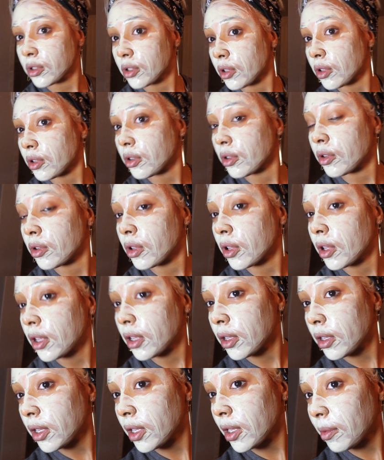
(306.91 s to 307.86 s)
So
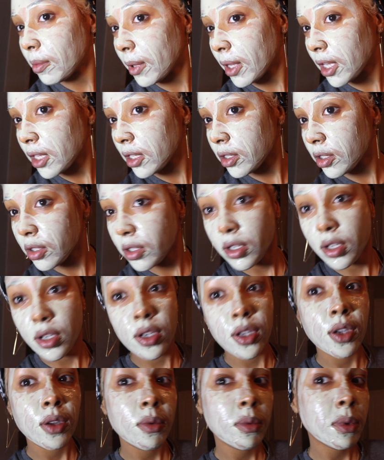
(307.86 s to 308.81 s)
I'll get back to show
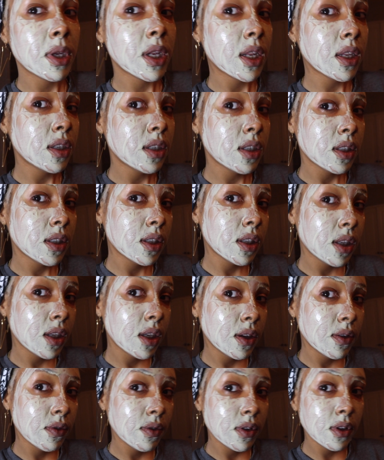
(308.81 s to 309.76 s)
you, but I just
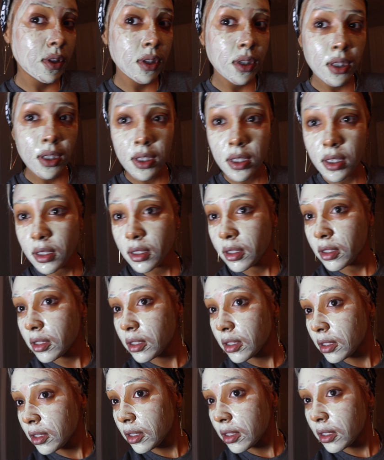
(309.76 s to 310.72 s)
evenly
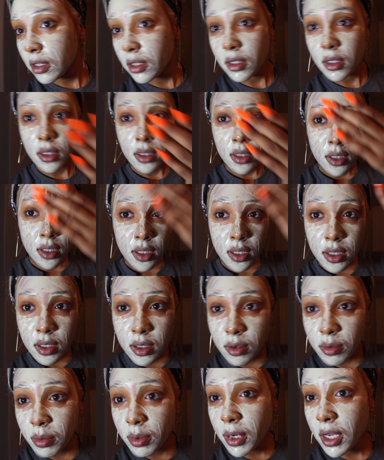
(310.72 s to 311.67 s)

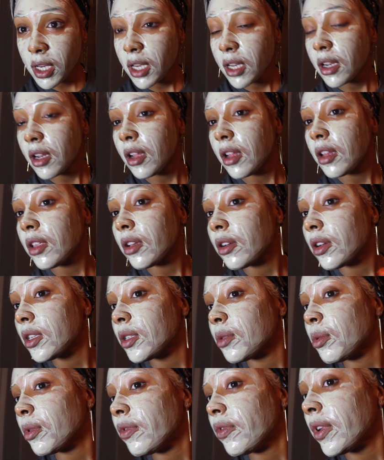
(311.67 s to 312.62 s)
spread it all
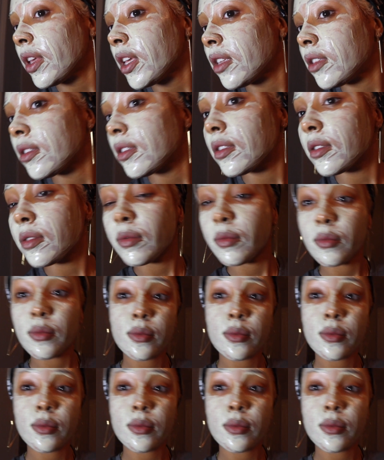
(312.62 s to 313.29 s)
across my face,